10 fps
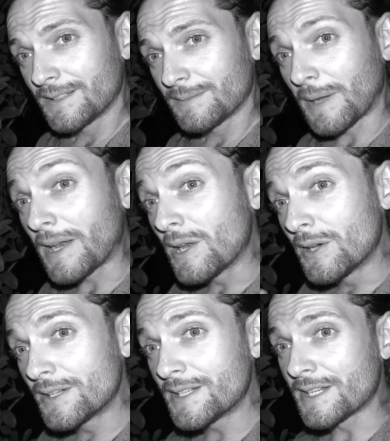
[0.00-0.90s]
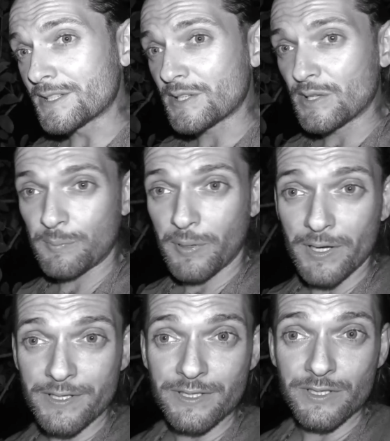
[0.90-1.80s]
learnings and the
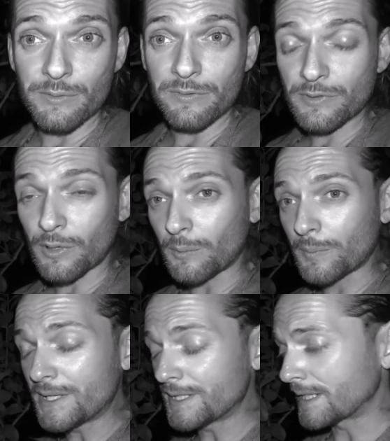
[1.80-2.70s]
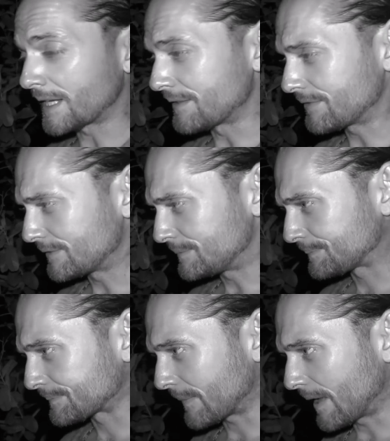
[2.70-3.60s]
persons who have taught me in life
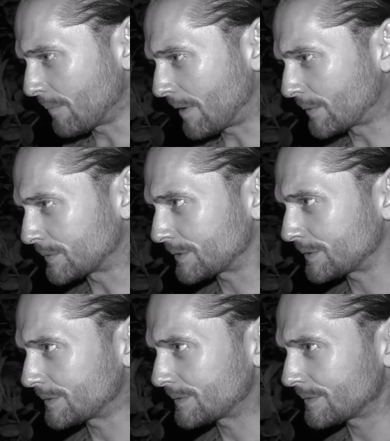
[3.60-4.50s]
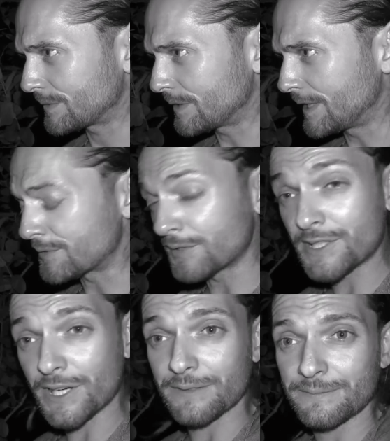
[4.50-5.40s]
about
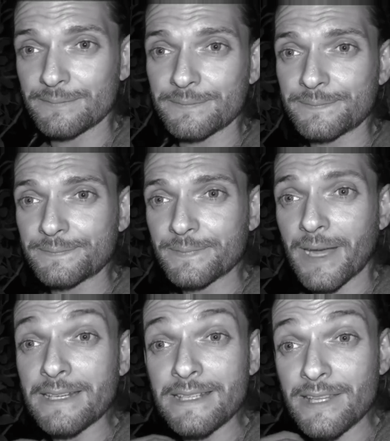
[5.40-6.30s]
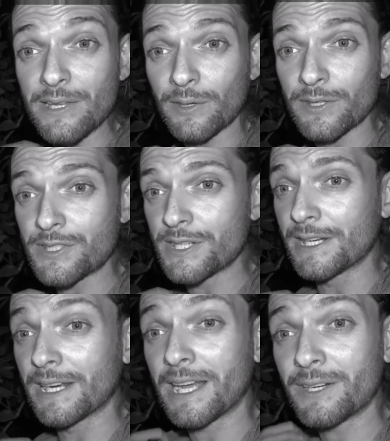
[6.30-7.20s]
literature and theology
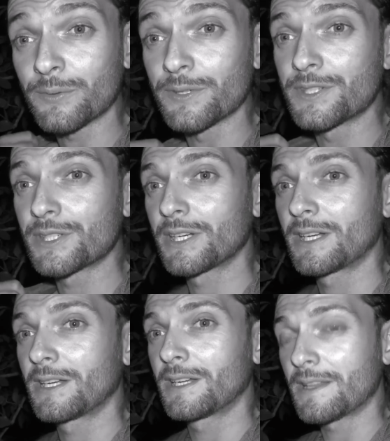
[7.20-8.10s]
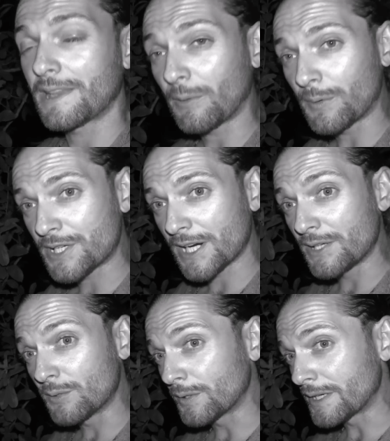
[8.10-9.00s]
and language, that which I
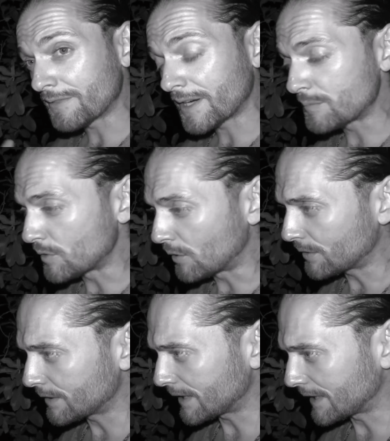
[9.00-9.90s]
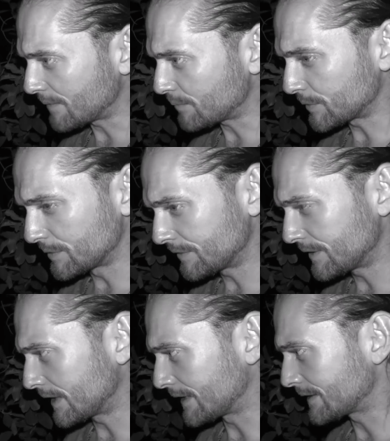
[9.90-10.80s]
know. And if I'm wrong and I get
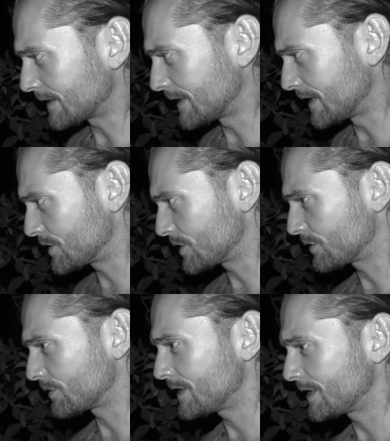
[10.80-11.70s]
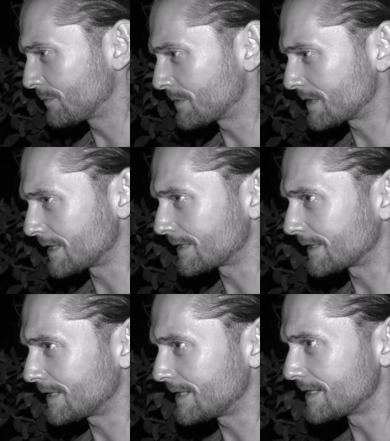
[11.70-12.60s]
proven that in ancient Greek he was saying
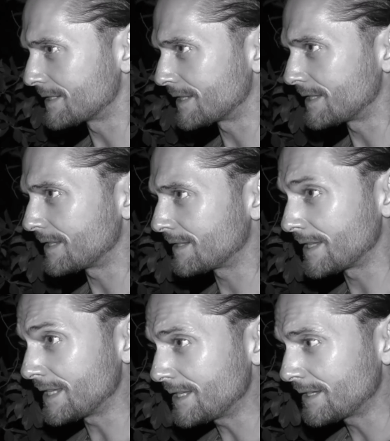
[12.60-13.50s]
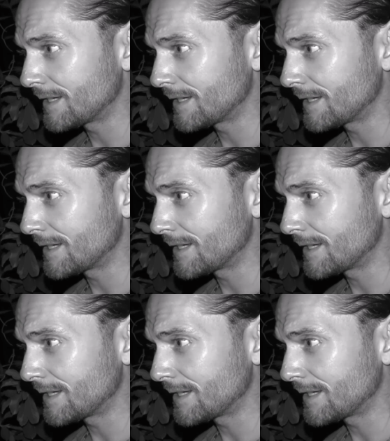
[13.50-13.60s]
that he is thee,